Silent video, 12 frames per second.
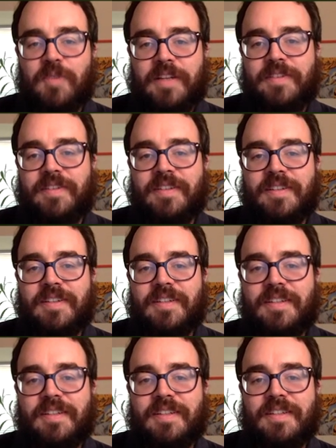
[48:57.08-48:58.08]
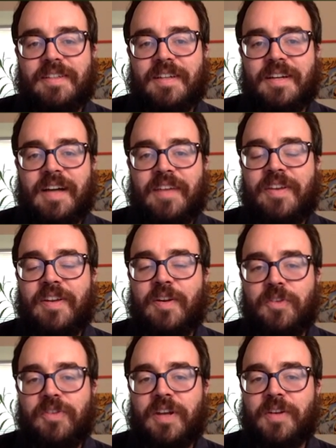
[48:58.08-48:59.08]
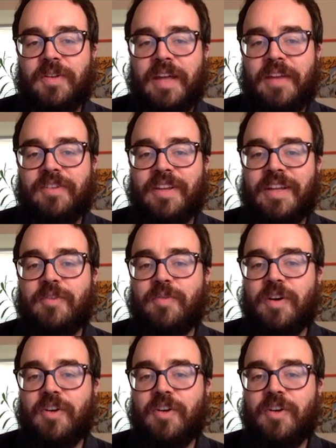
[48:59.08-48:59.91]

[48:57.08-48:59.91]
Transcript: right, uh, I said it was subtle that deleted